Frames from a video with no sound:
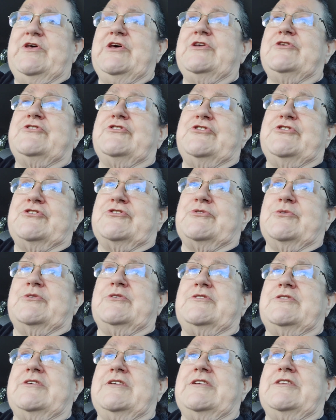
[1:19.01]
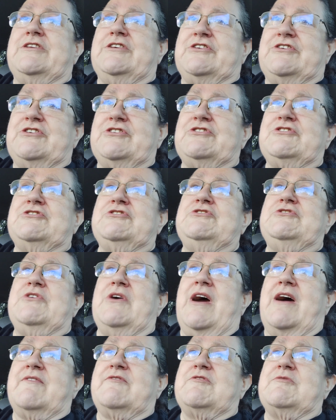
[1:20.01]
It's a decision you
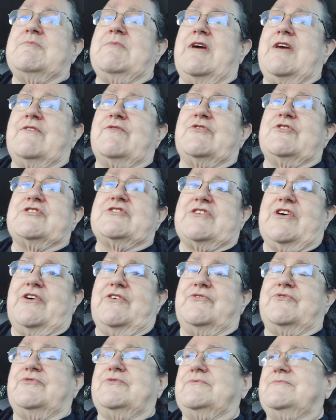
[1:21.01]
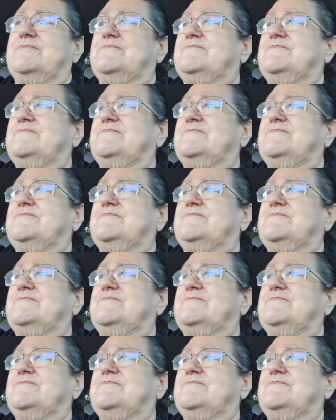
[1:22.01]
have to make for yourself.